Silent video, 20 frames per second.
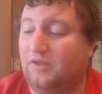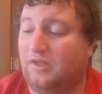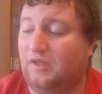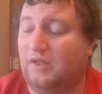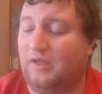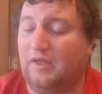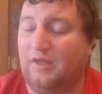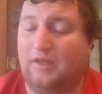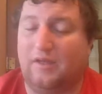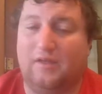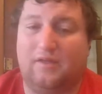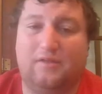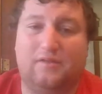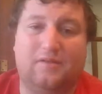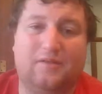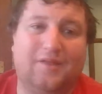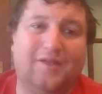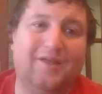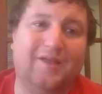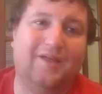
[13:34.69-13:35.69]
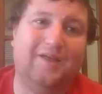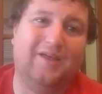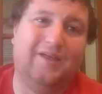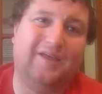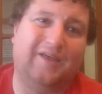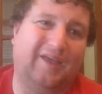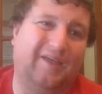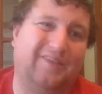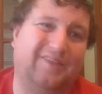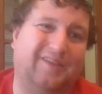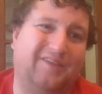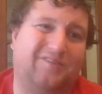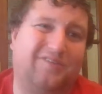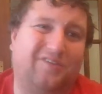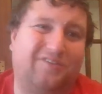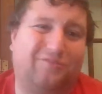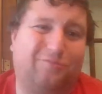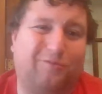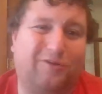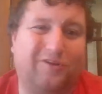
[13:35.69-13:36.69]
and this
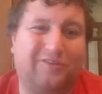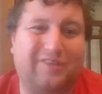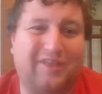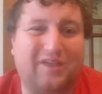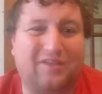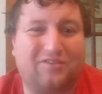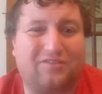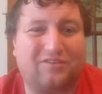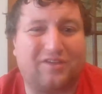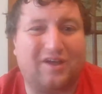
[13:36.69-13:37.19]
is where things